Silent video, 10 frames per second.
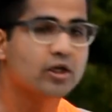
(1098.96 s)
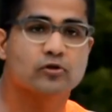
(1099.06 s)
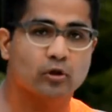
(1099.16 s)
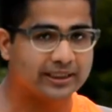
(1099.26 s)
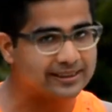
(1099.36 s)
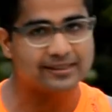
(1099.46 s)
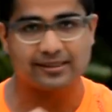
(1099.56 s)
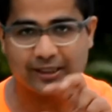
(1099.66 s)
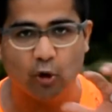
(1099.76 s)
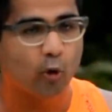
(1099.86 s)
So this is just
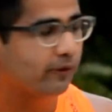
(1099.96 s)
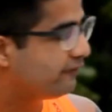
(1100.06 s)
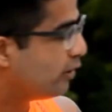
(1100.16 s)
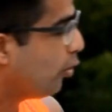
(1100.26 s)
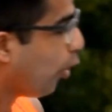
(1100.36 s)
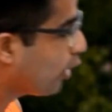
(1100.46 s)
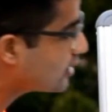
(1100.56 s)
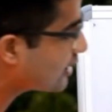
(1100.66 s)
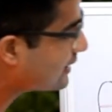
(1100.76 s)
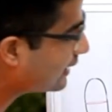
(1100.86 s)
an overview on
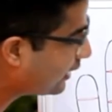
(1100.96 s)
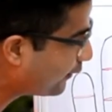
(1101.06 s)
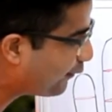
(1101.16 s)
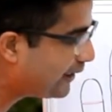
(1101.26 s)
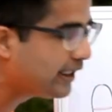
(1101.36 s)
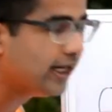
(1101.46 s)
judging the defect.